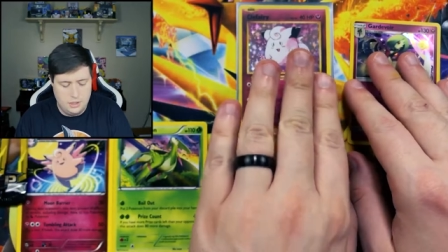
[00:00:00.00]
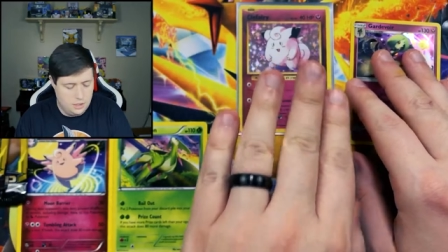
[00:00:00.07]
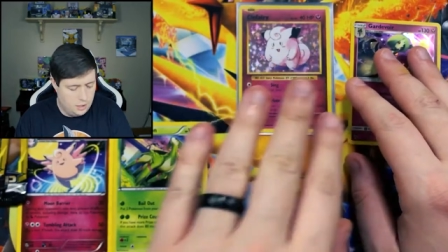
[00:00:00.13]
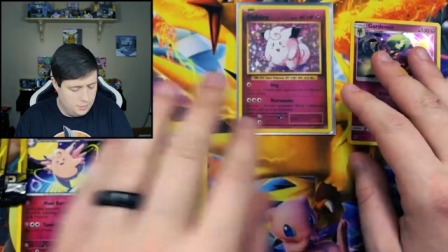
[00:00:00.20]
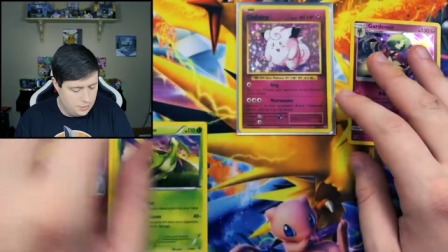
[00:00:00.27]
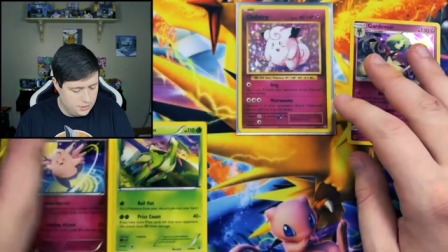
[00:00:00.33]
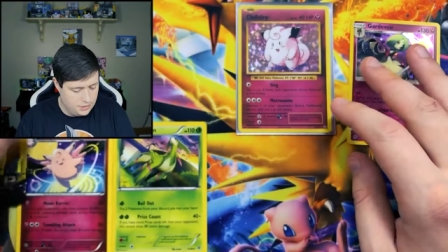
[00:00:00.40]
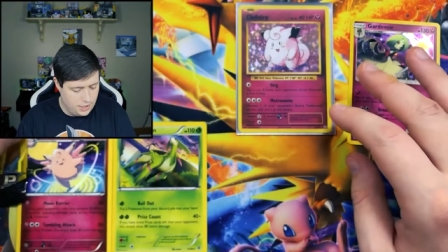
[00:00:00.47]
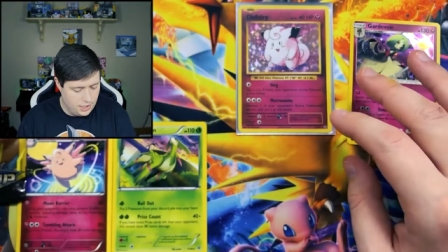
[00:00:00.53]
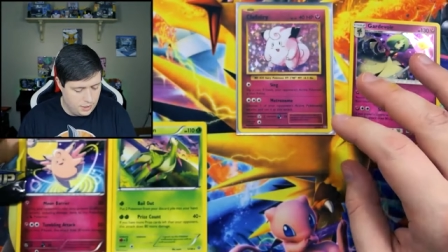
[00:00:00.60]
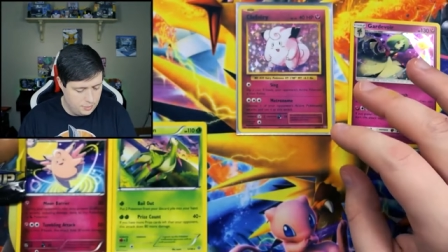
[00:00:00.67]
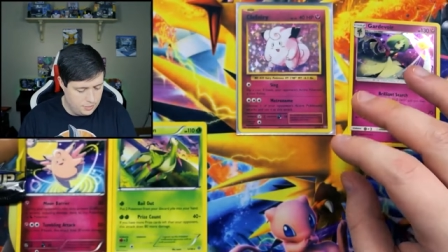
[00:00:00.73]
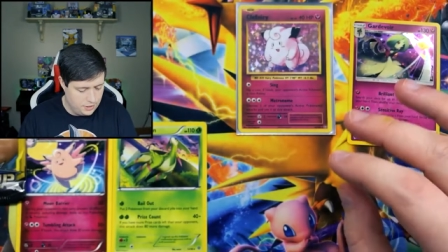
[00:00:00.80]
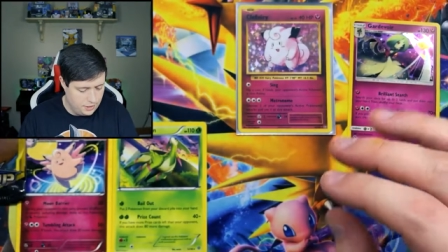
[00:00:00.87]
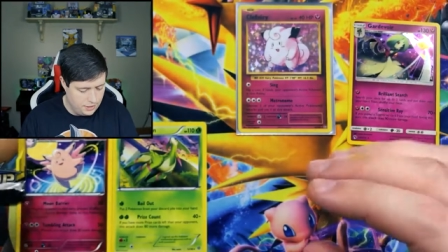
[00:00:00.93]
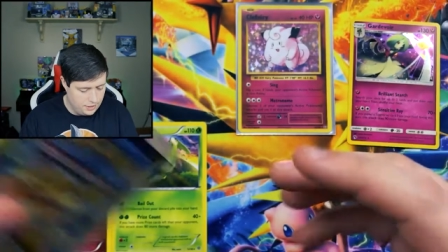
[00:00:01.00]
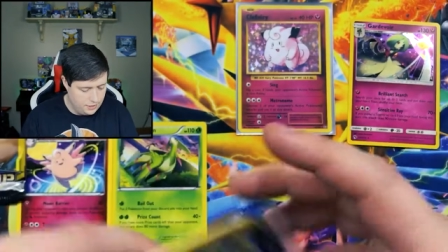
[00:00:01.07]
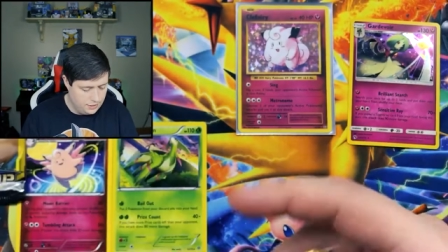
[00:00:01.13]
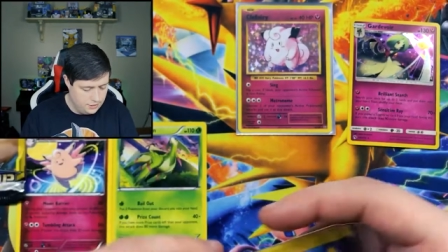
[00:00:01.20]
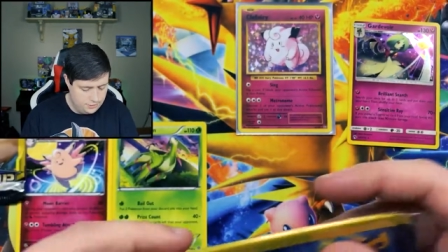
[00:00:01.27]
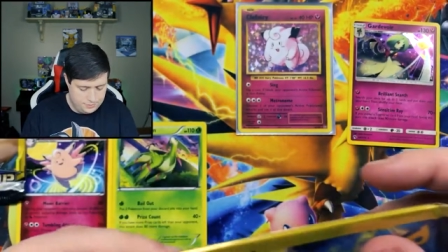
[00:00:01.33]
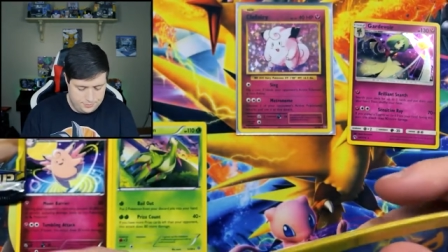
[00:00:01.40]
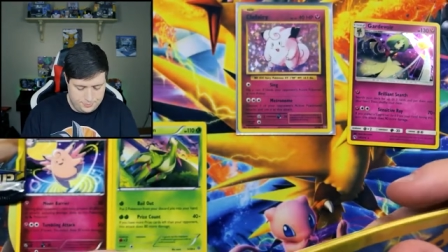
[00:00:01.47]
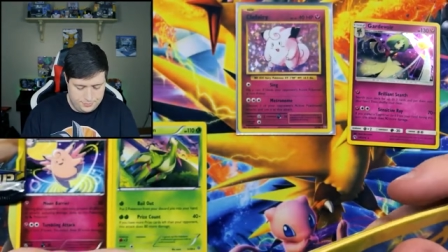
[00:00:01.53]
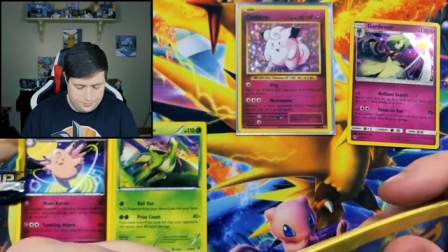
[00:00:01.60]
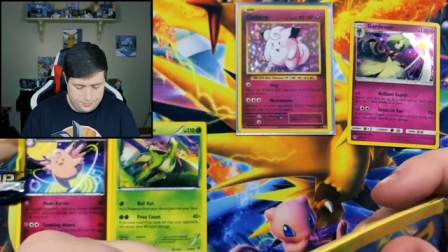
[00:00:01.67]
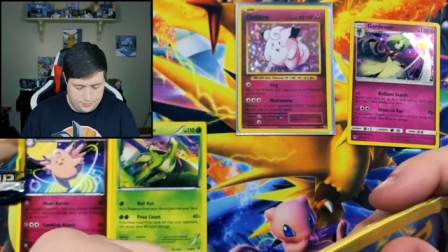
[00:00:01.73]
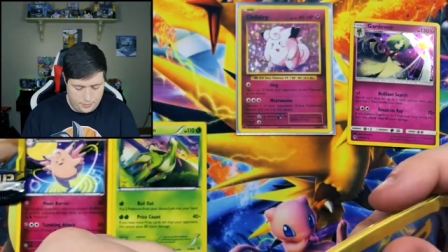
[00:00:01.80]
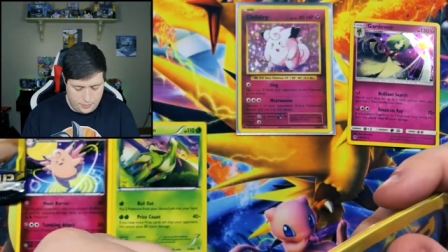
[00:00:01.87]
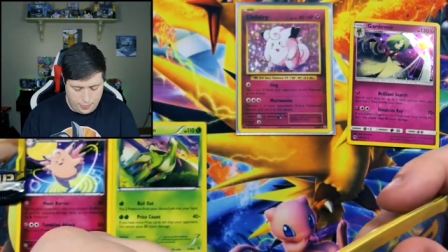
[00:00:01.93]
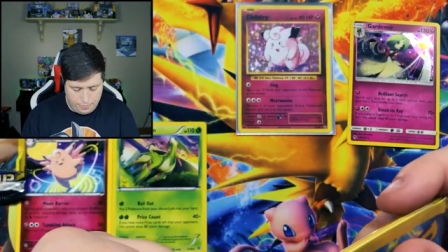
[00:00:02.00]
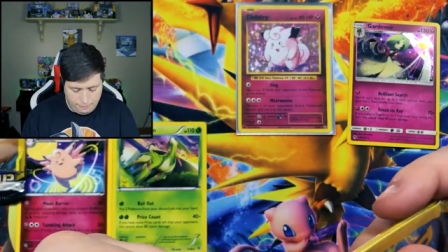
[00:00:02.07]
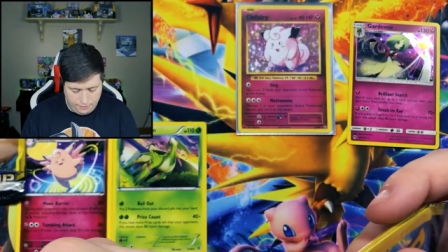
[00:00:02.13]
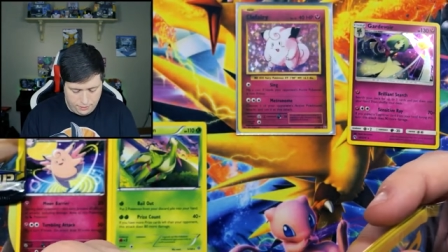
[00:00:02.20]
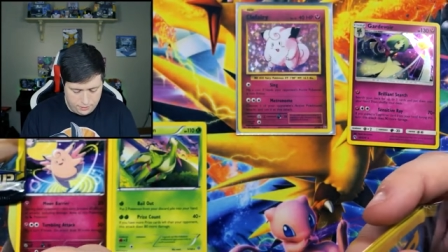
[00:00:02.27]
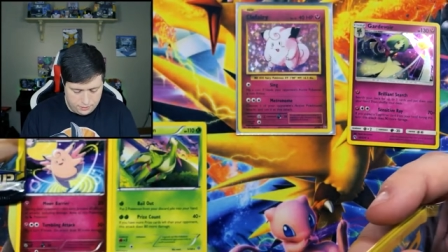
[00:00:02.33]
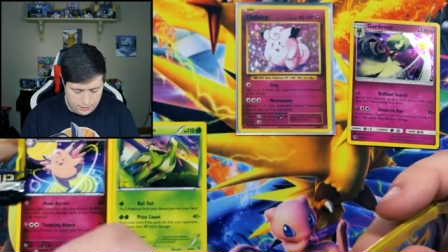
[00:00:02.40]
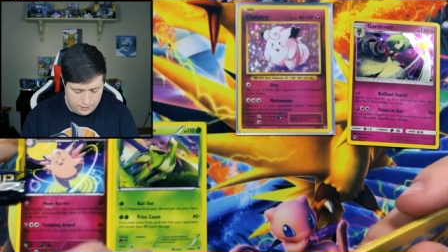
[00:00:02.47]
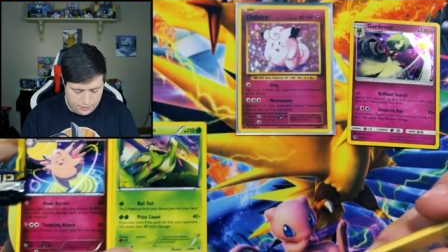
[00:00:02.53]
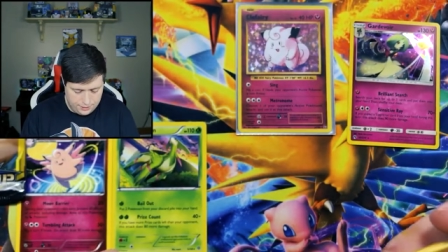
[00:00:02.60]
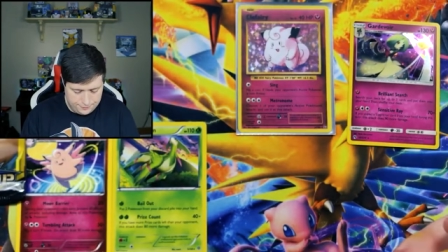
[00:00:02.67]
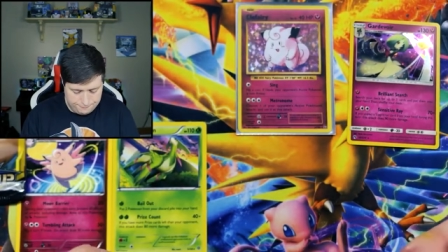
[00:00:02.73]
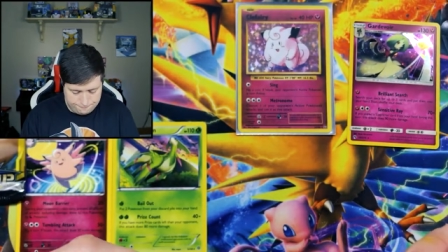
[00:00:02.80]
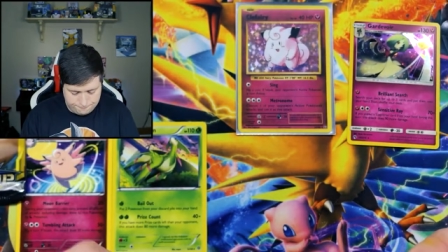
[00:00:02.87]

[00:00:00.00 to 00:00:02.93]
I'll put that up there. All right.